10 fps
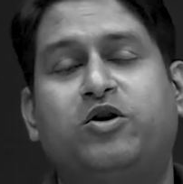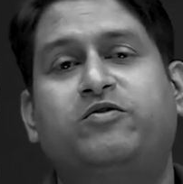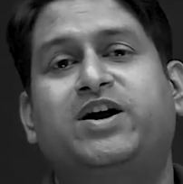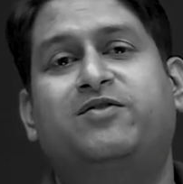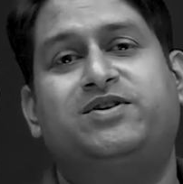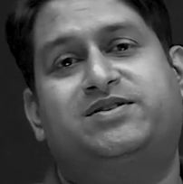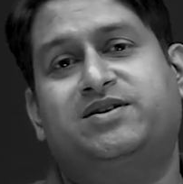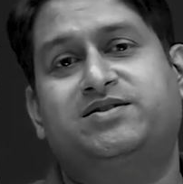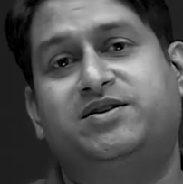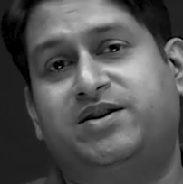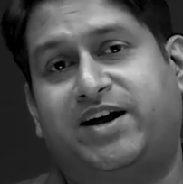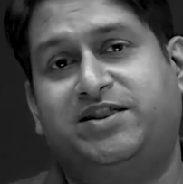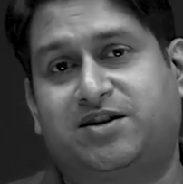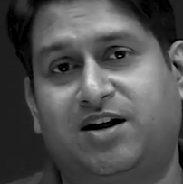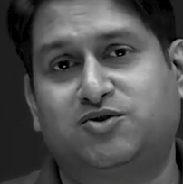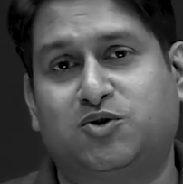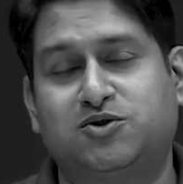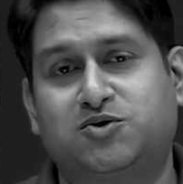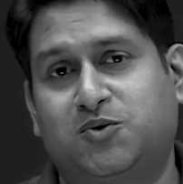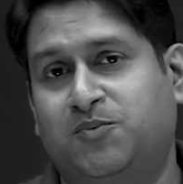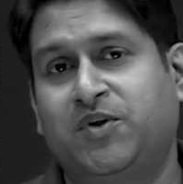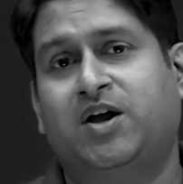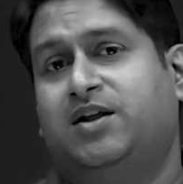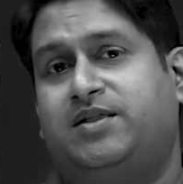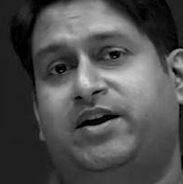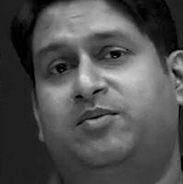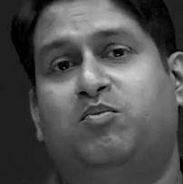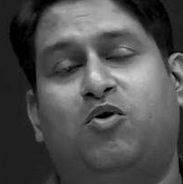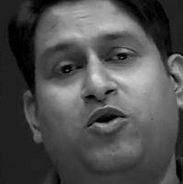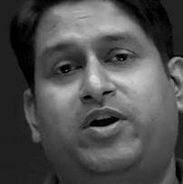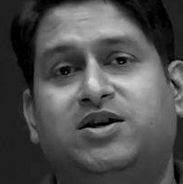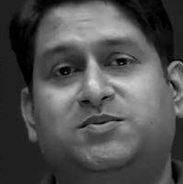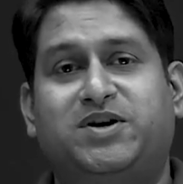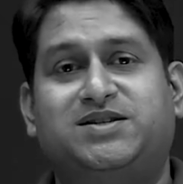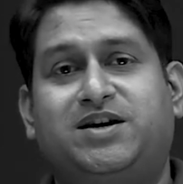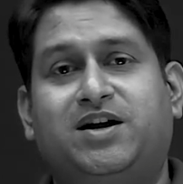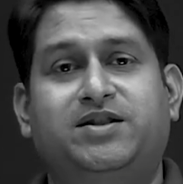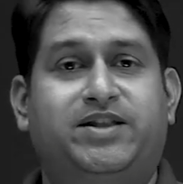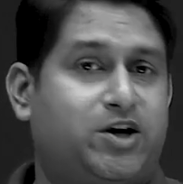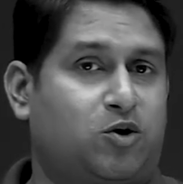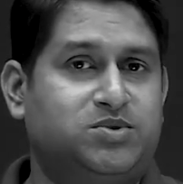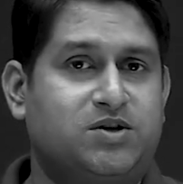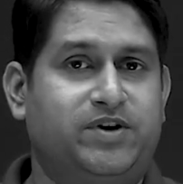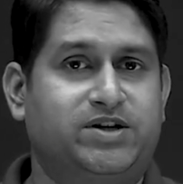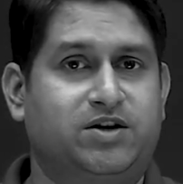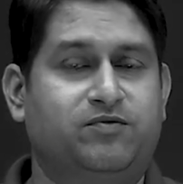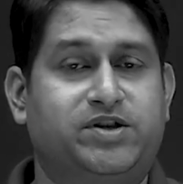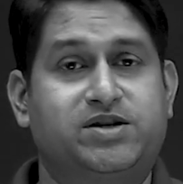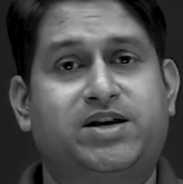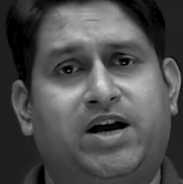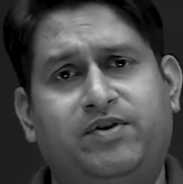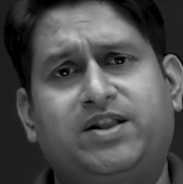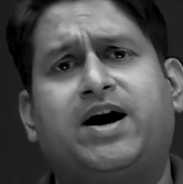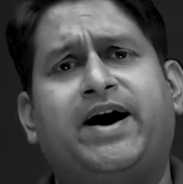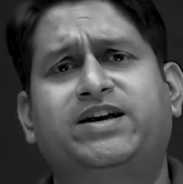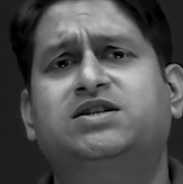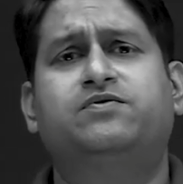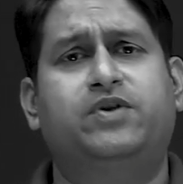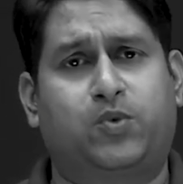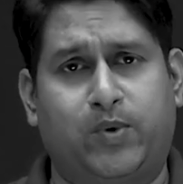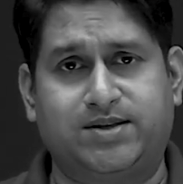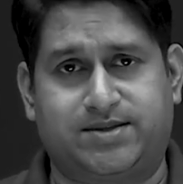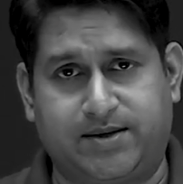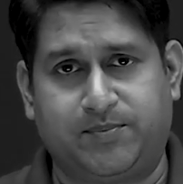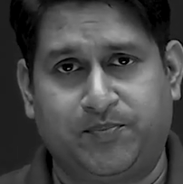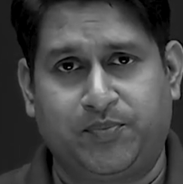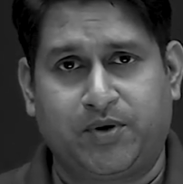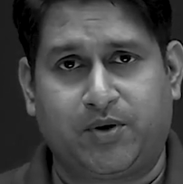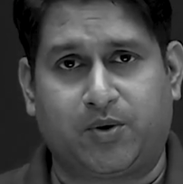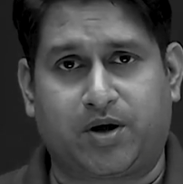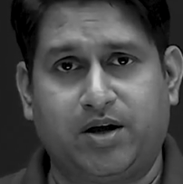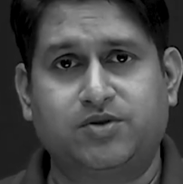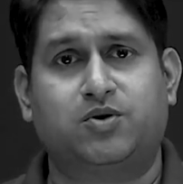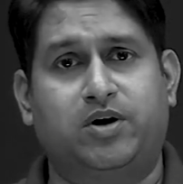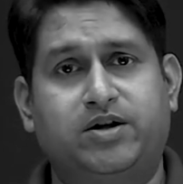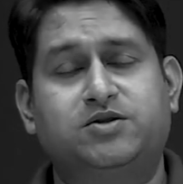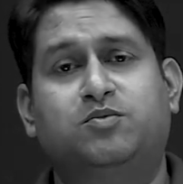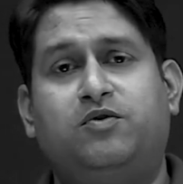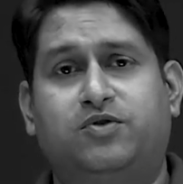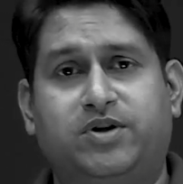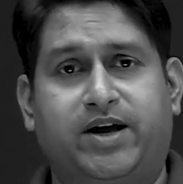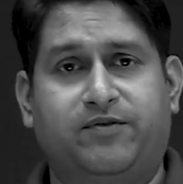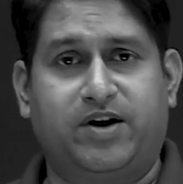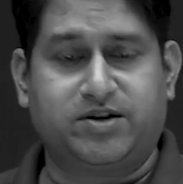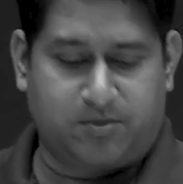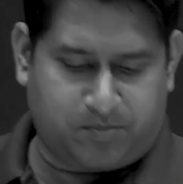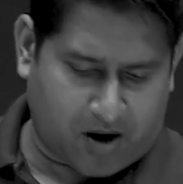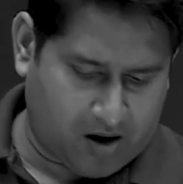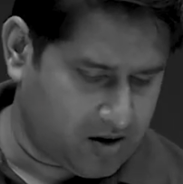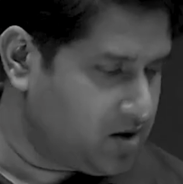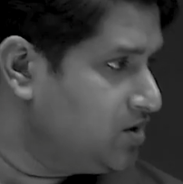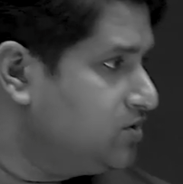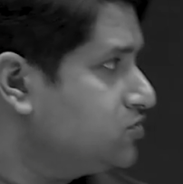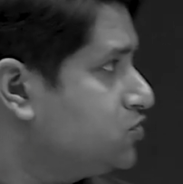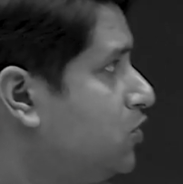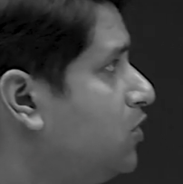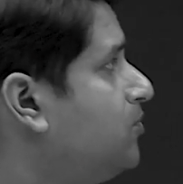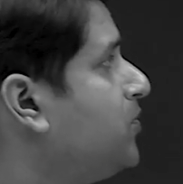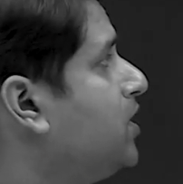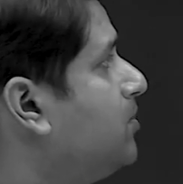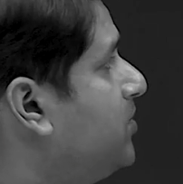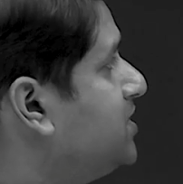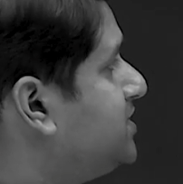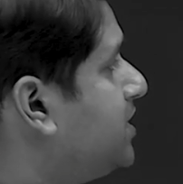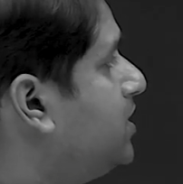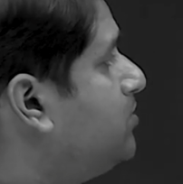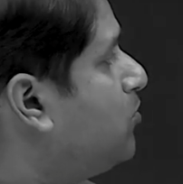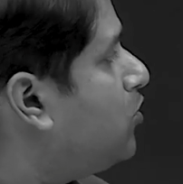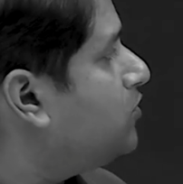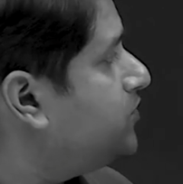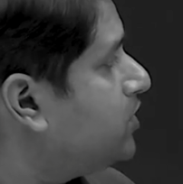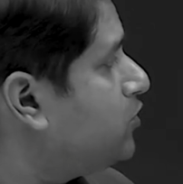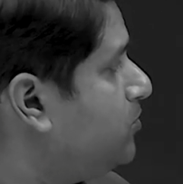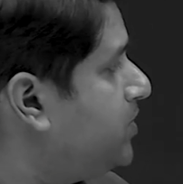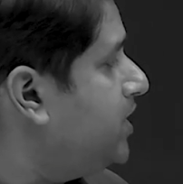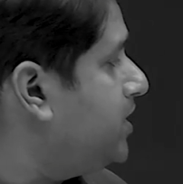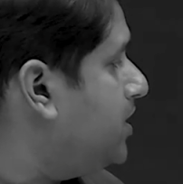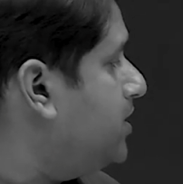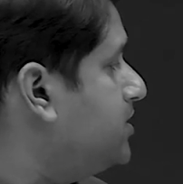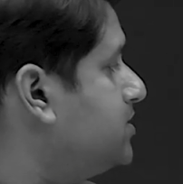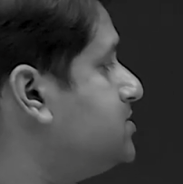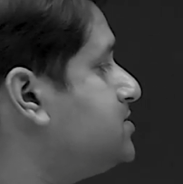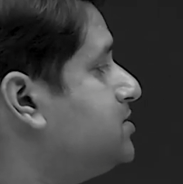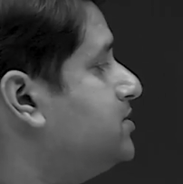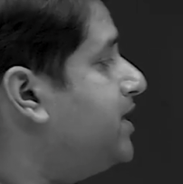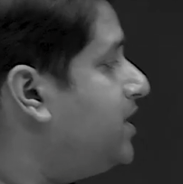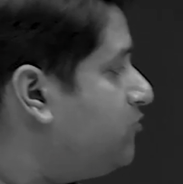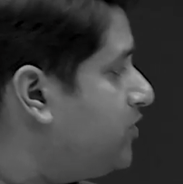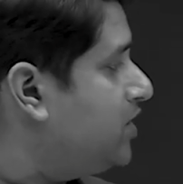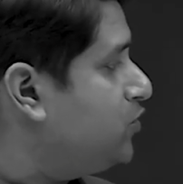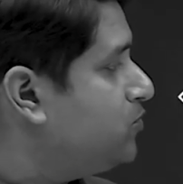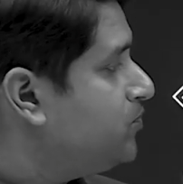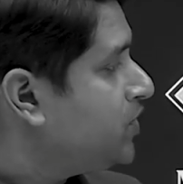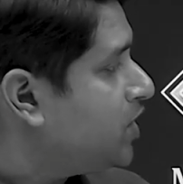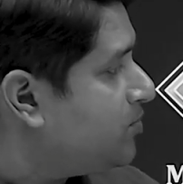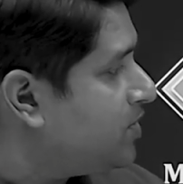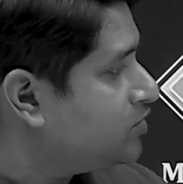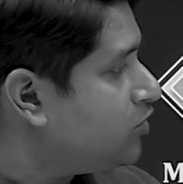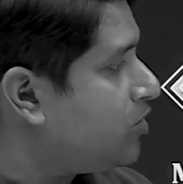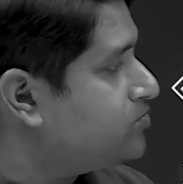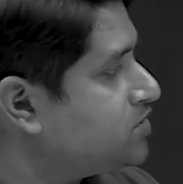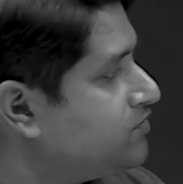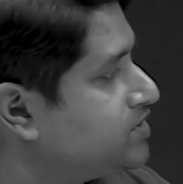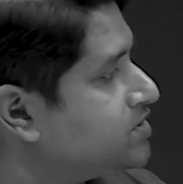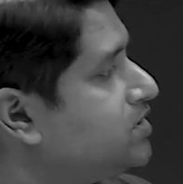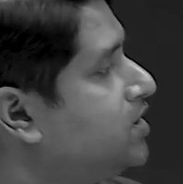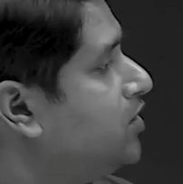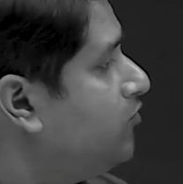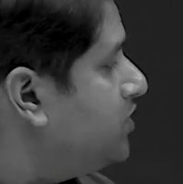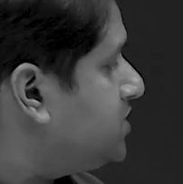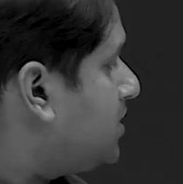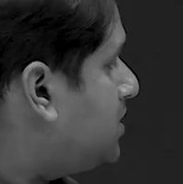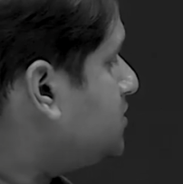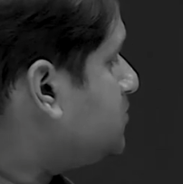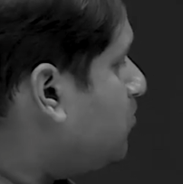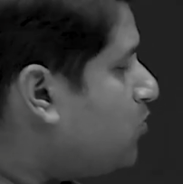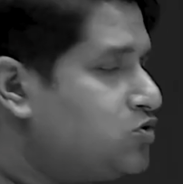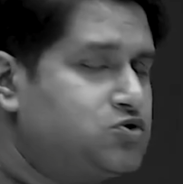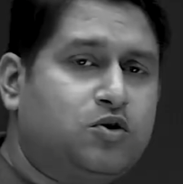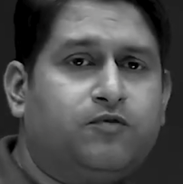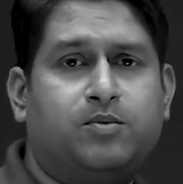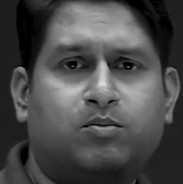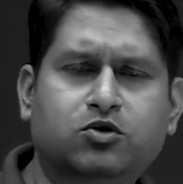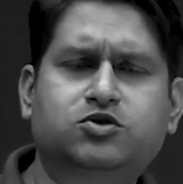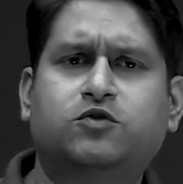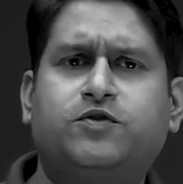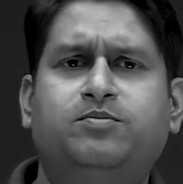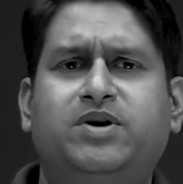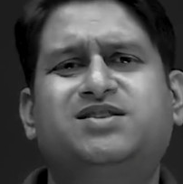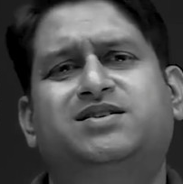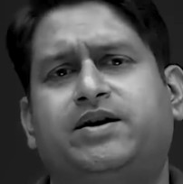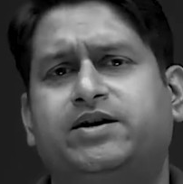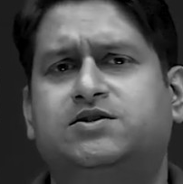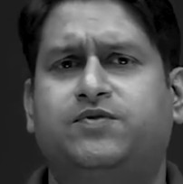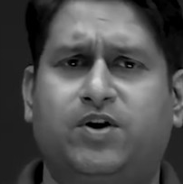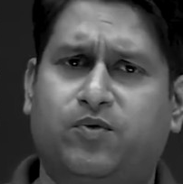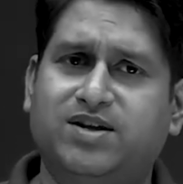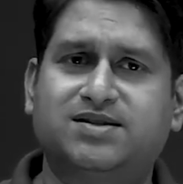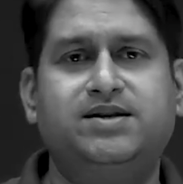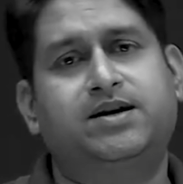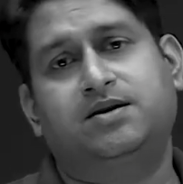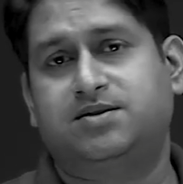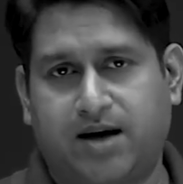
what we have discussed in ninth class also, that mode is basically that observation which is having the highest frequency. Okay, so let us move to the definition part. So basically, mode of the group data is that value among the observation which occurs most often. Most often means its frequency is